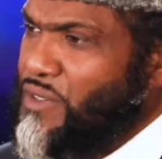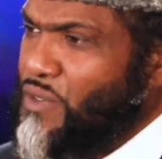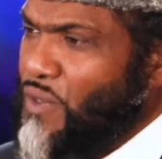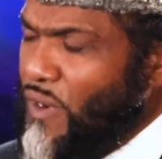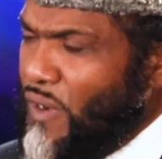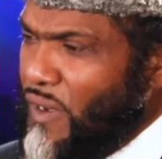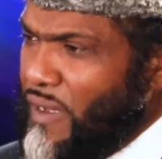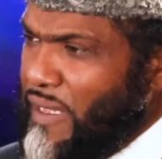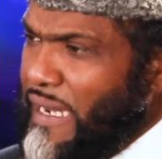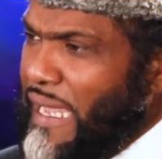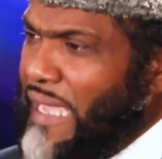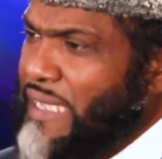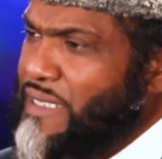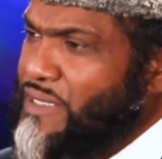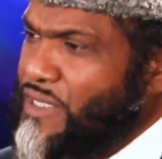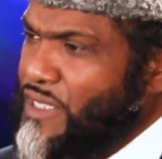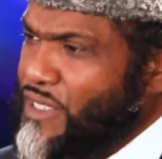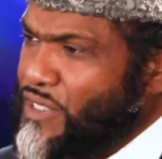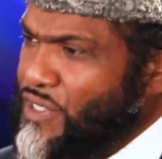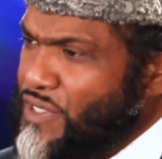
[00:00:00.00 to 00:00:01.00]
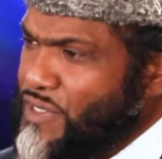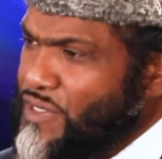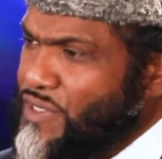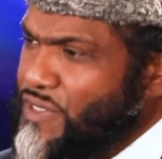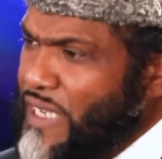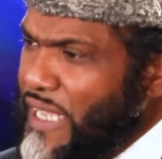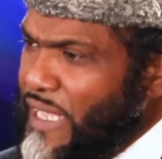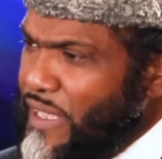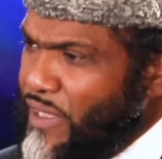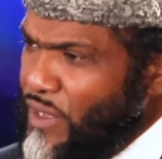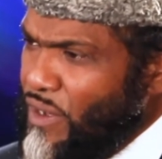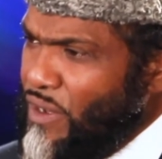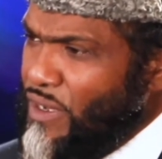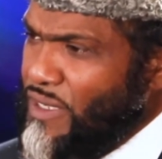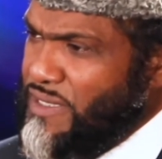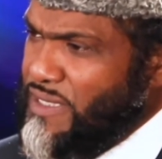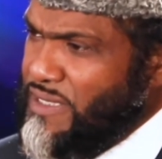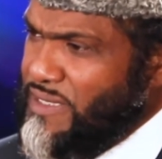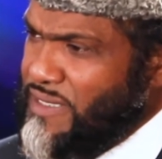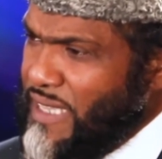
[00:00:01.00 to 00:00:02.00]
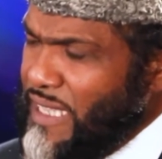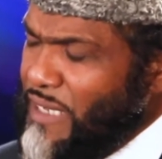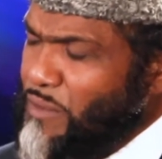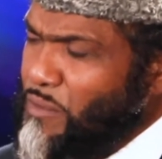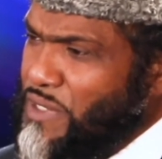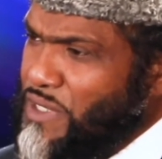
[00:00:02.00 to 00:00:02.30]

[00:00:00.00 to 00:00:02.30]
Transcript: to organizations like yours. Is that